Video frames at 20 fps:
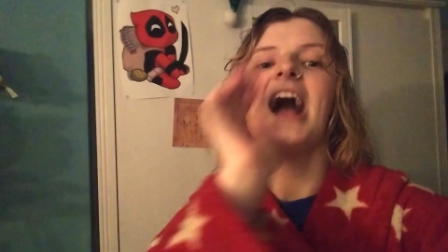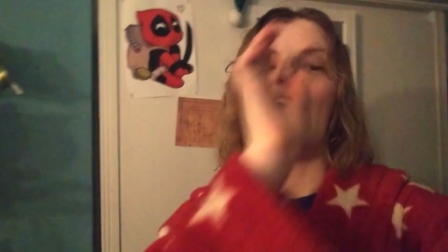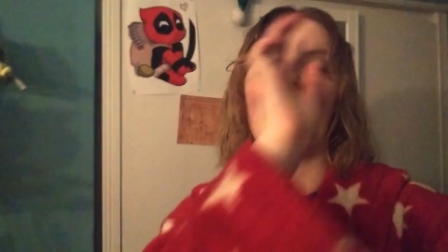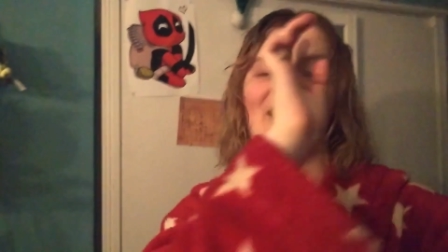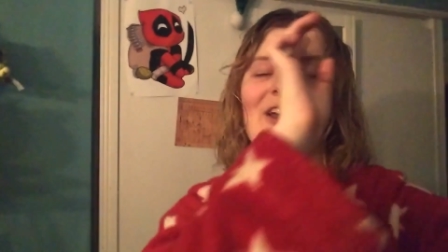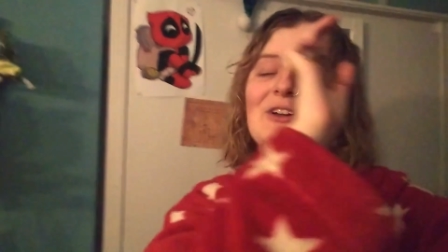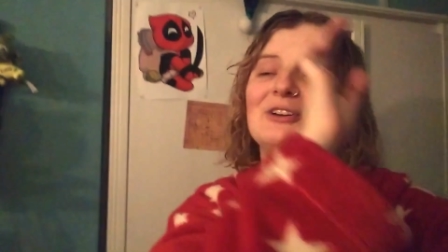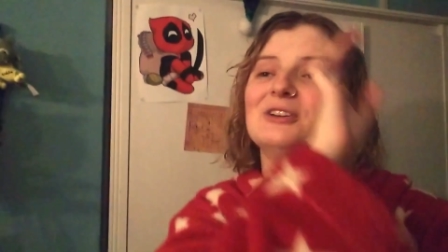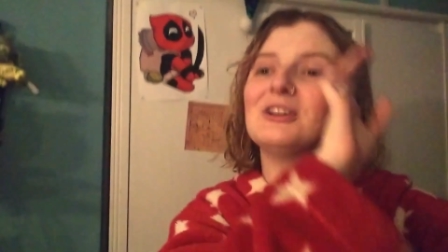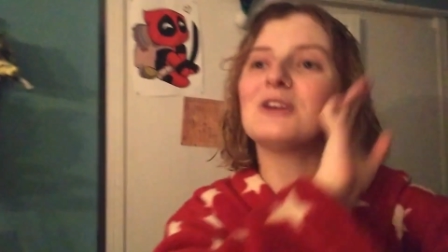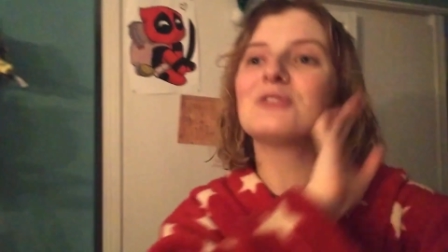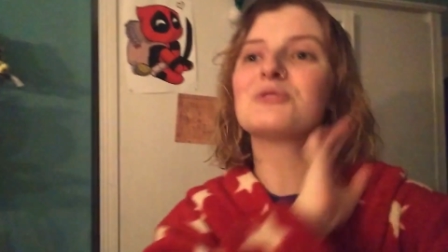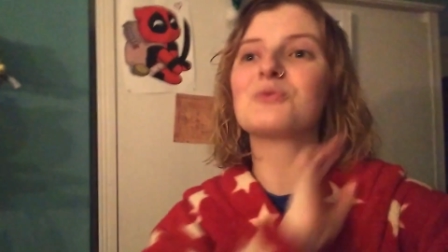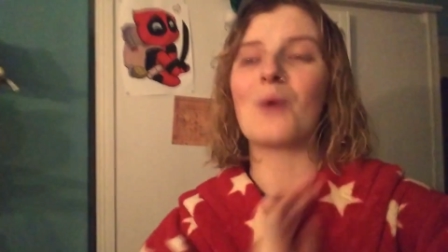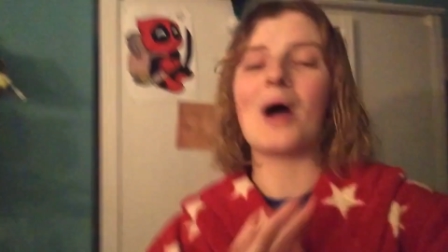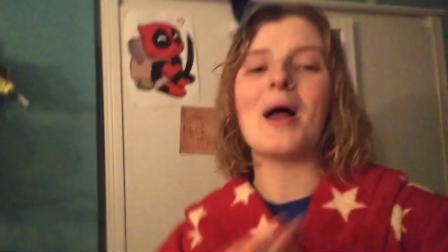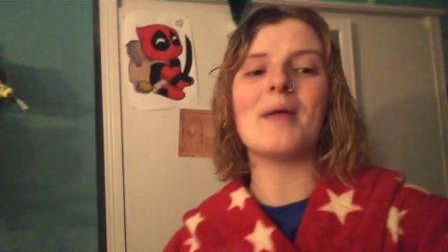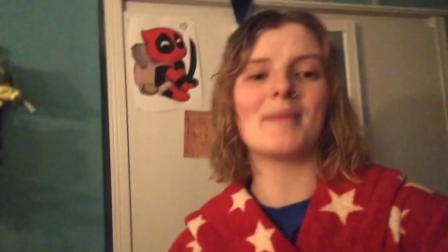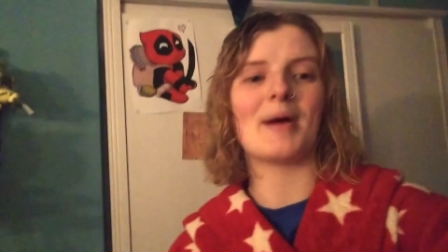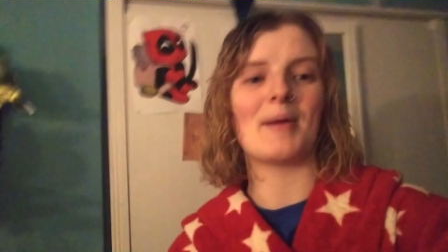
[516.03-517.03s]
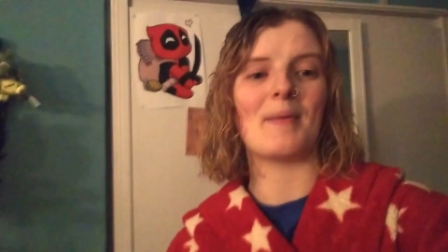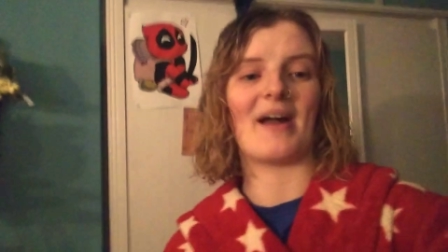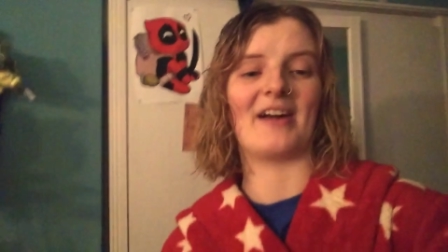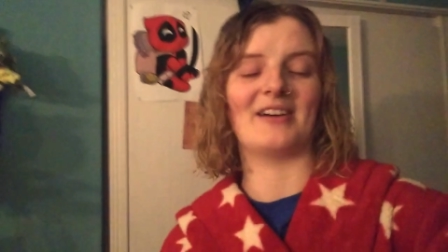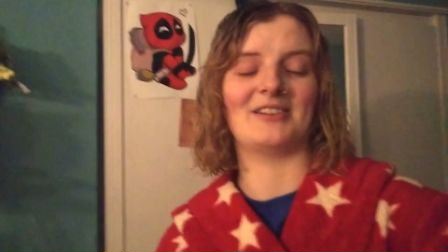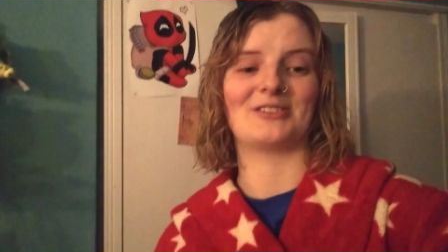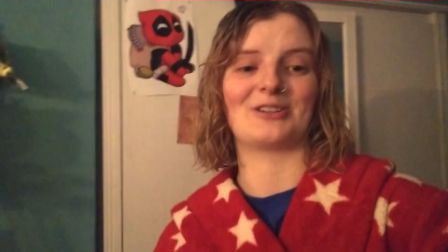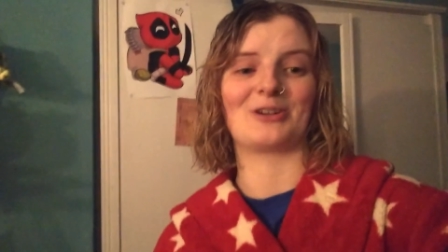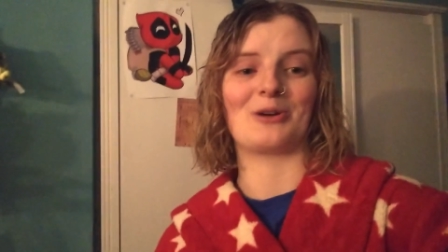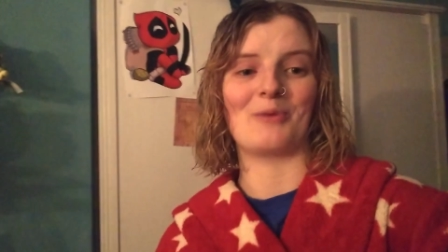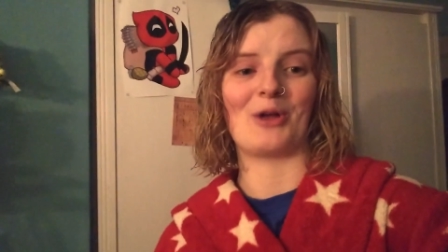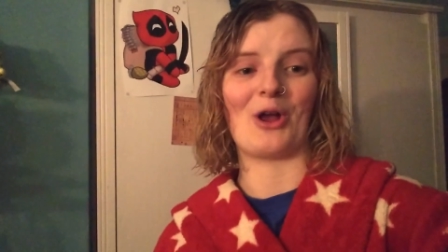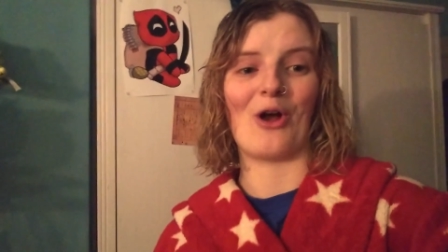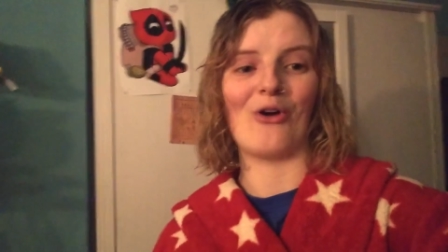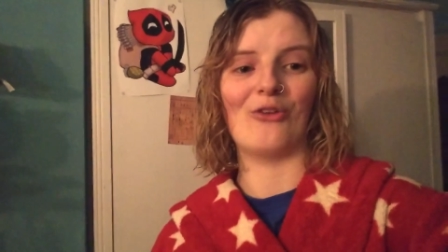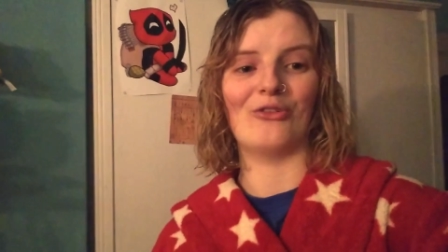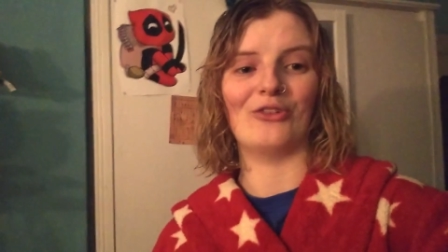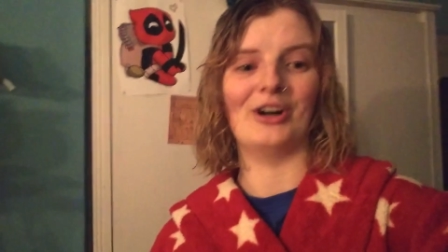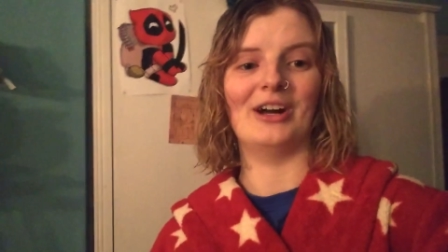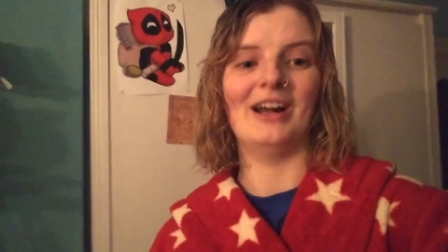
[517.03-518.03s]
And who knows when my parents are coming
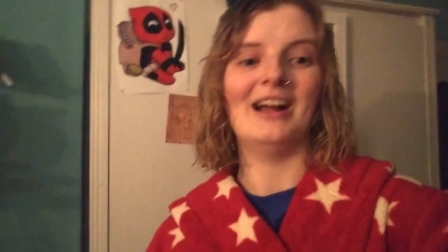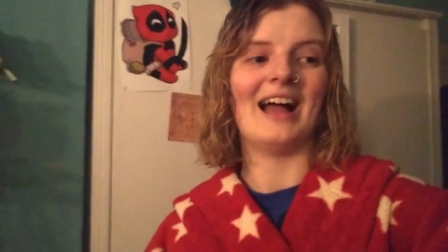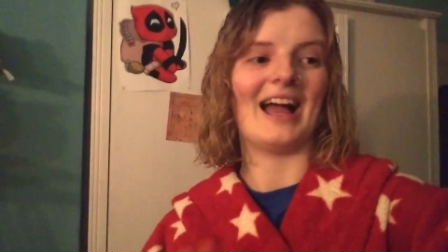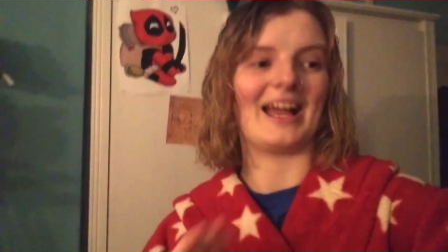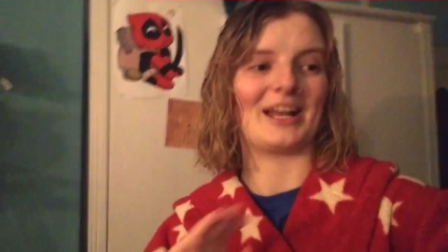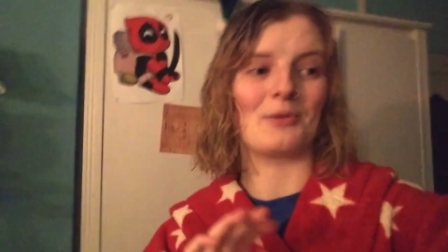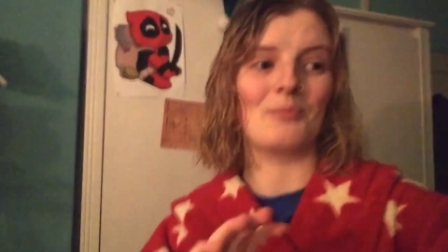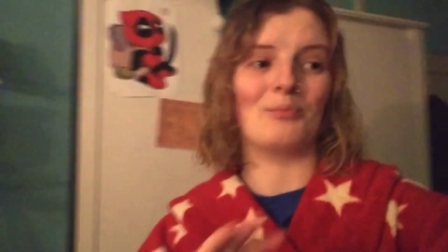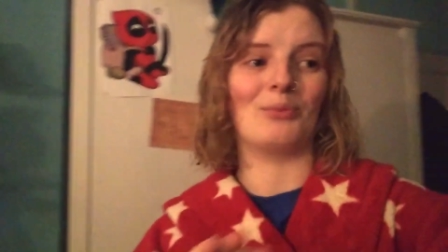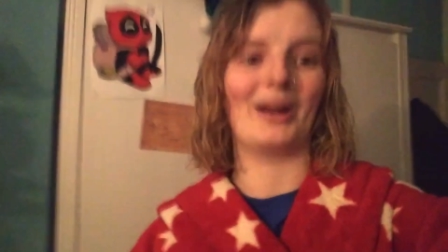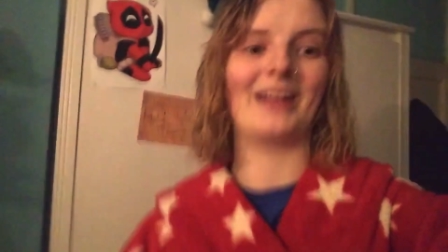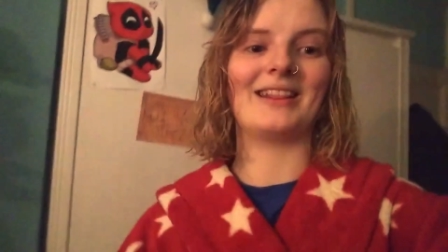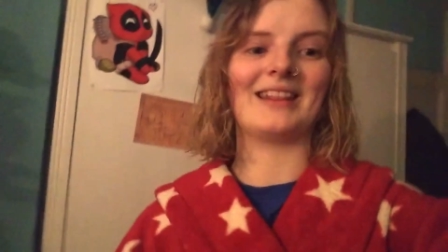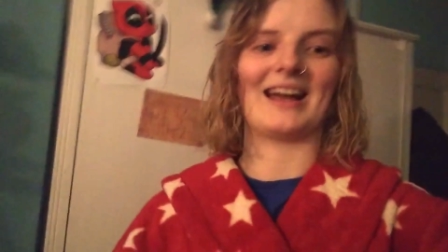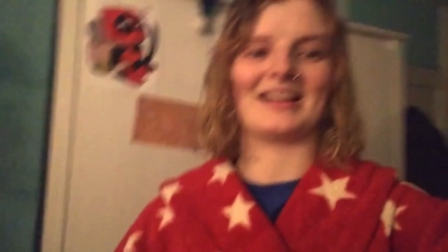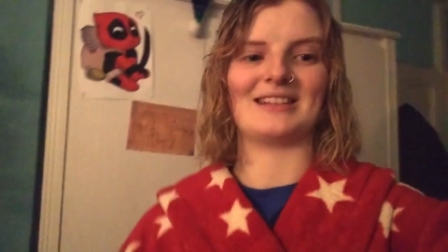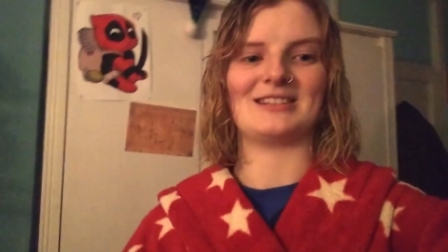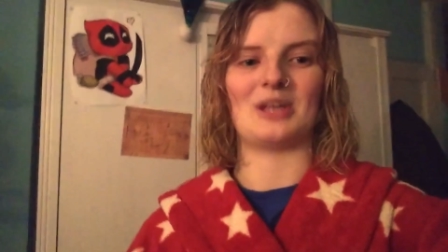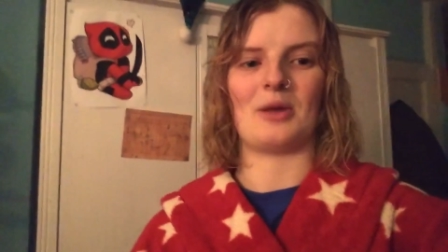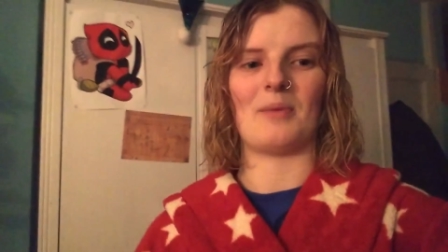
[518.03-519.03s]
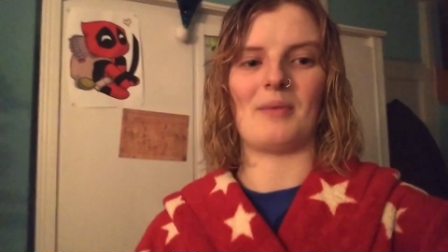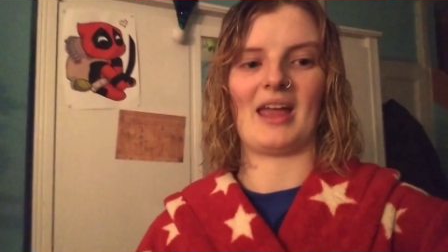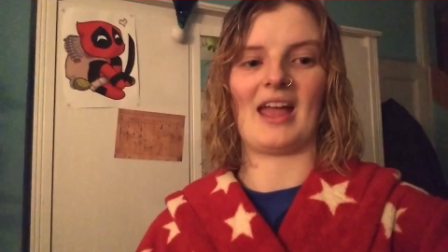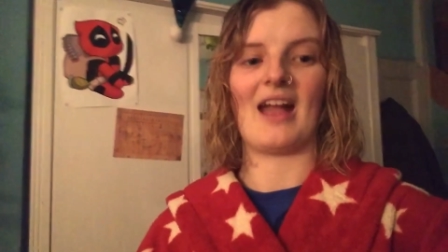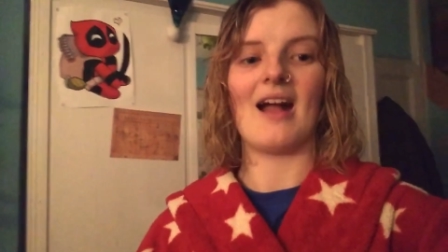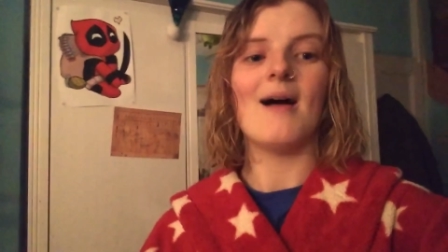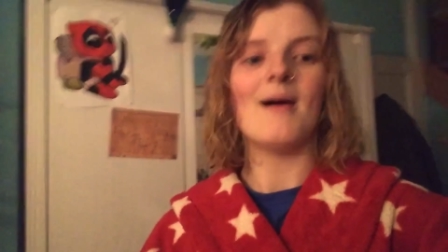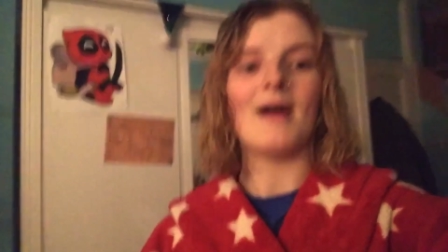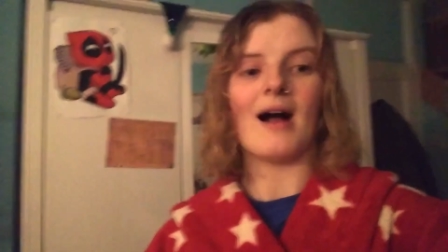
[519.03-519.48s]
over and can bring that to me.